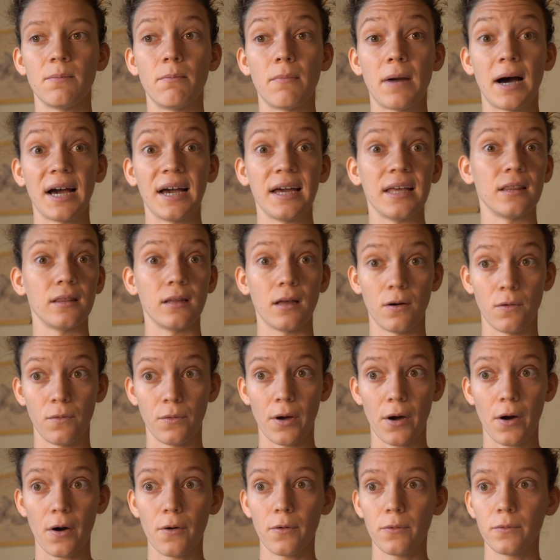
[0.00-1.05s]
my
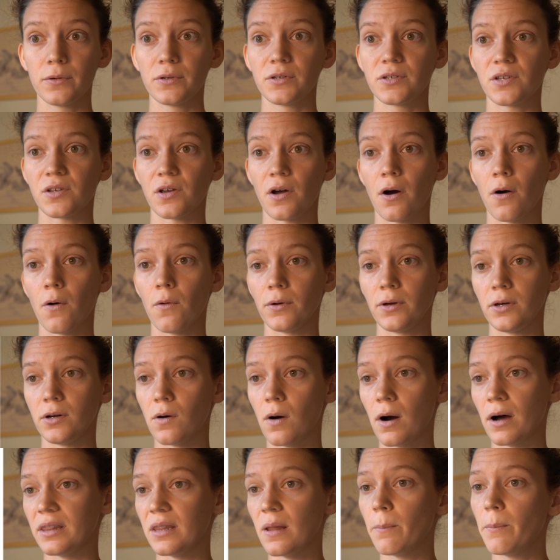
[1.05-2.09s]
logo. So, you know,
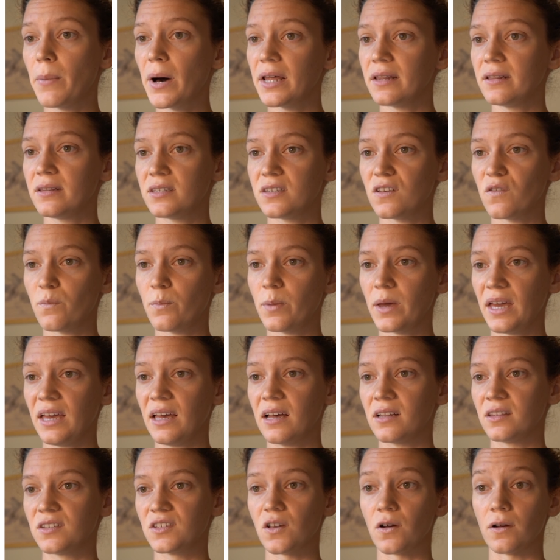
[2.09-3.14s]
on the buttons of
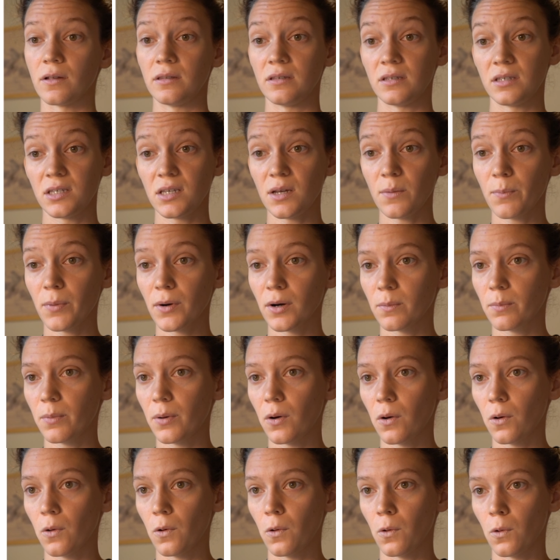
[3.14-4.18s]
pants, on zipper
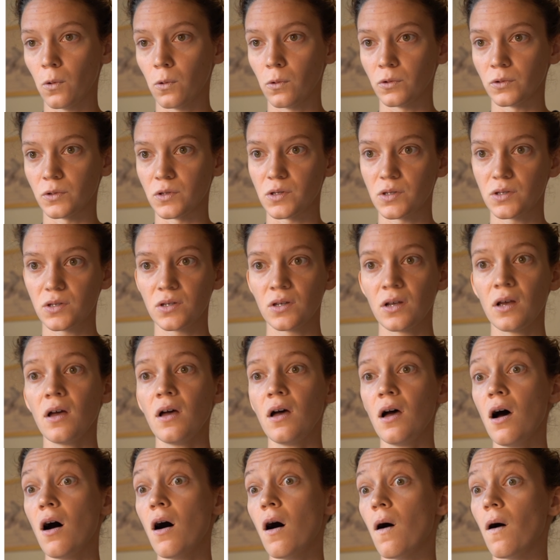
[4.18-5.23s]
pulls,
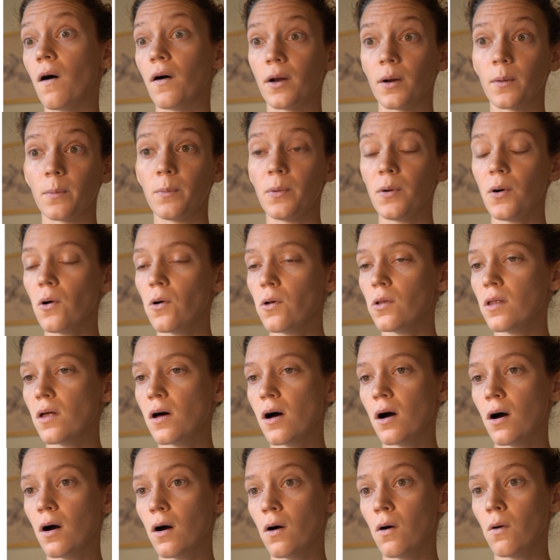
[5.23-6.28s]
on a
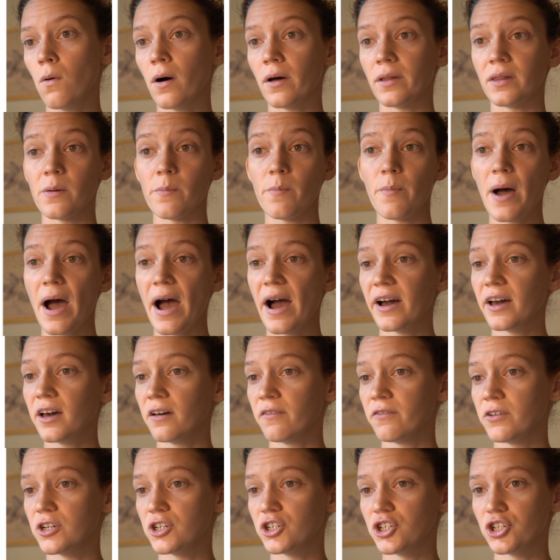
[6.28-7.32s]
polo, on the back of
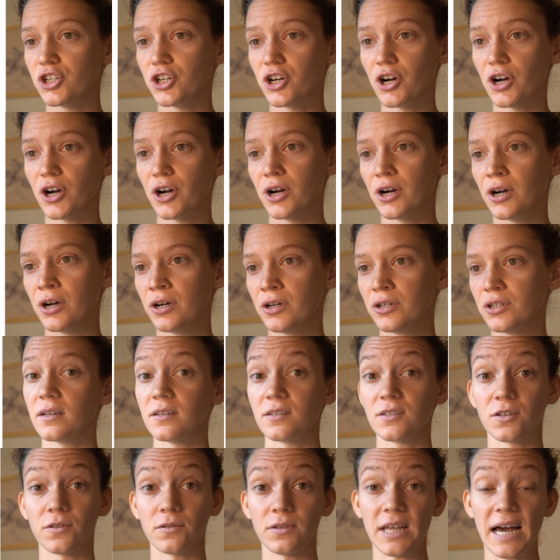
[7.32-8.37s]
a shirt.
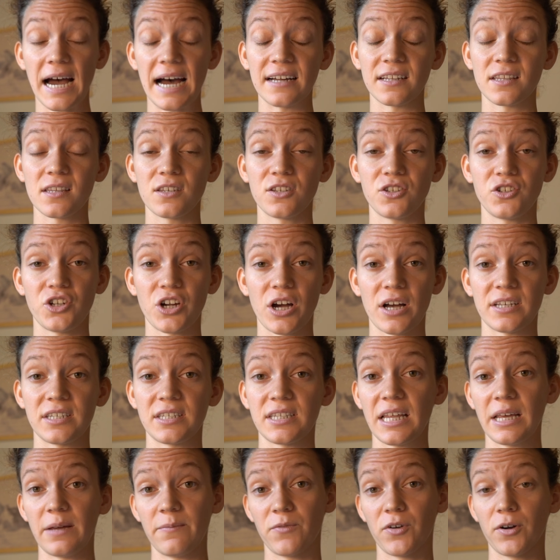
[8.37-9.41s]
So that's just
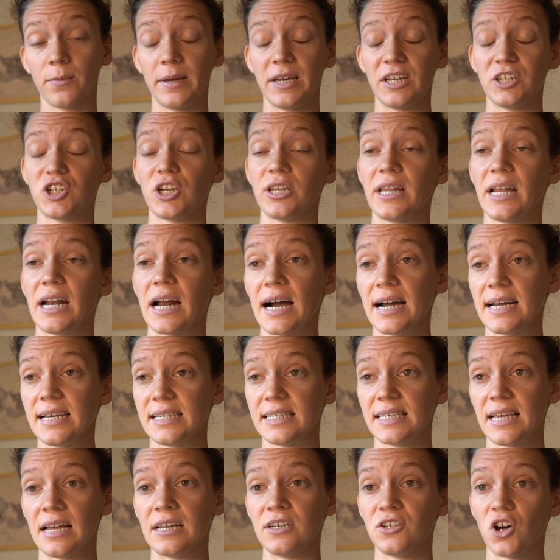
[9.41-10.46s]
information that I
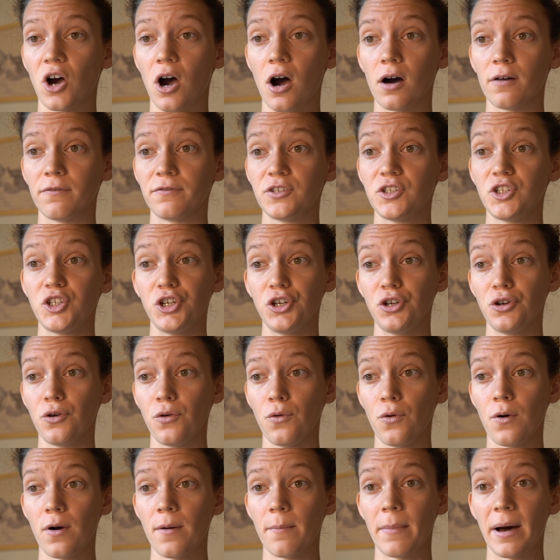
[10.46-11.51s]
sent off
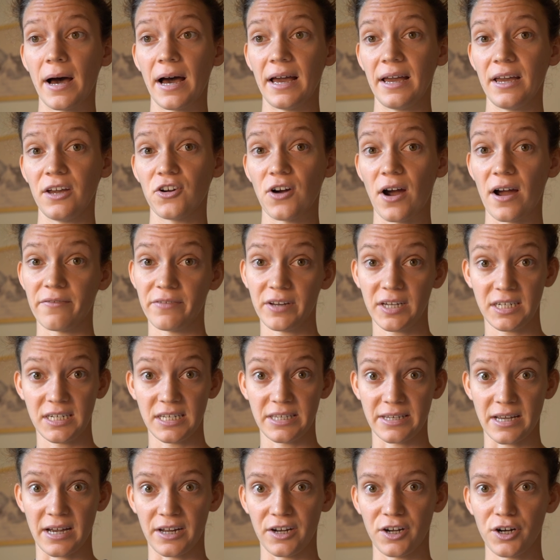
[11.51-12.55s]
to my graphic
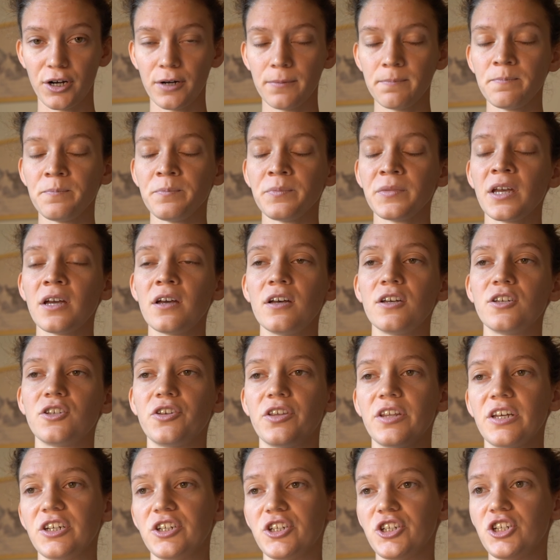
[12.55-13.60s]
designer so
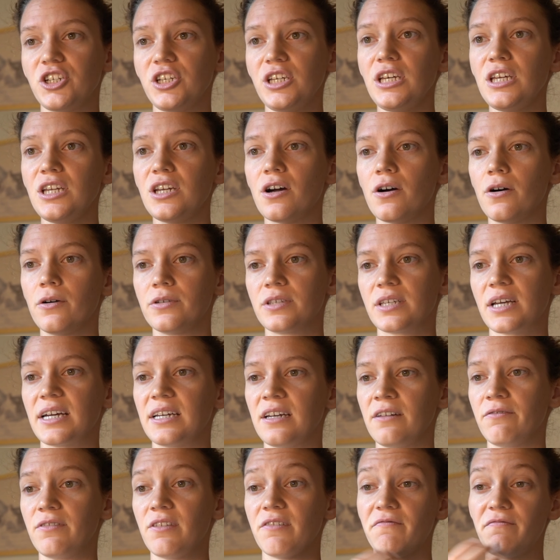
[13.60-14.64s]
that she knows kind
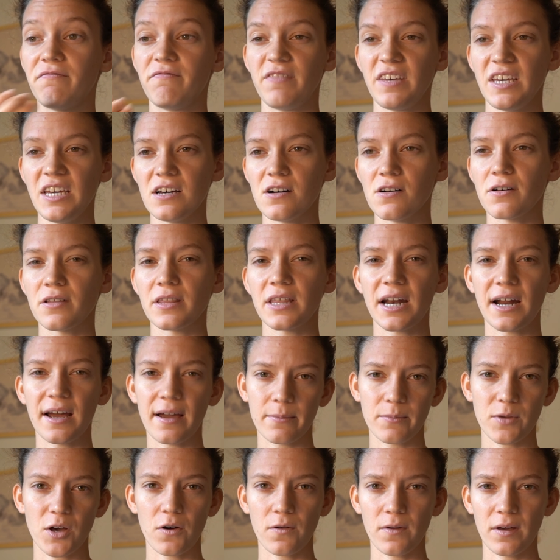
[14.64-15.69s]
of the feel that
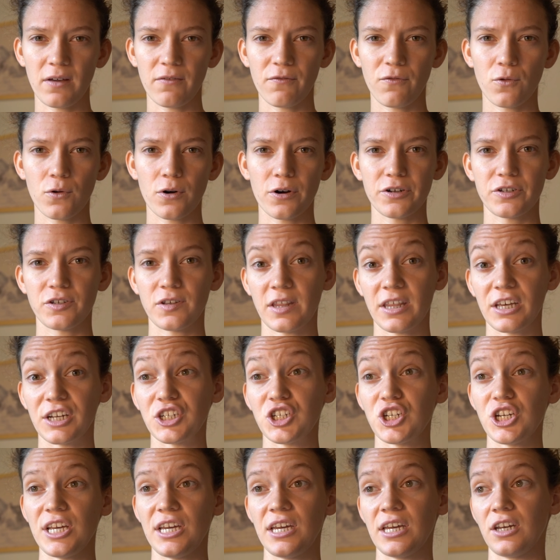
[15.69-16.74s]
I'm going for so that
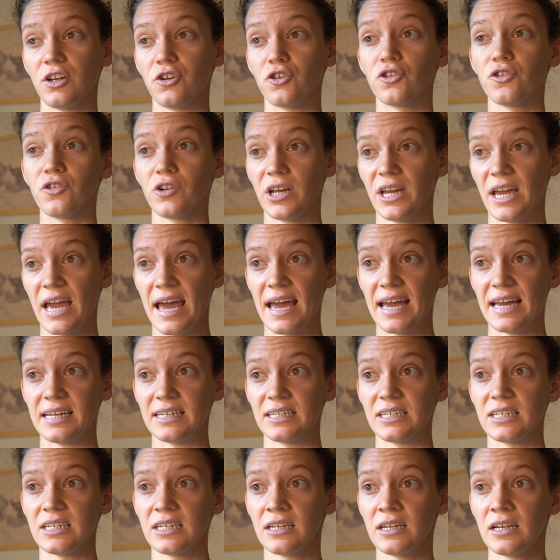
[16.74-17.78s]
she can
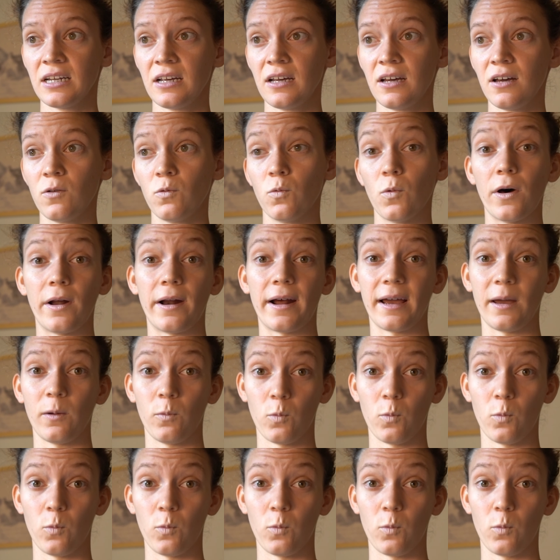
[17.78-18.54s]
create what I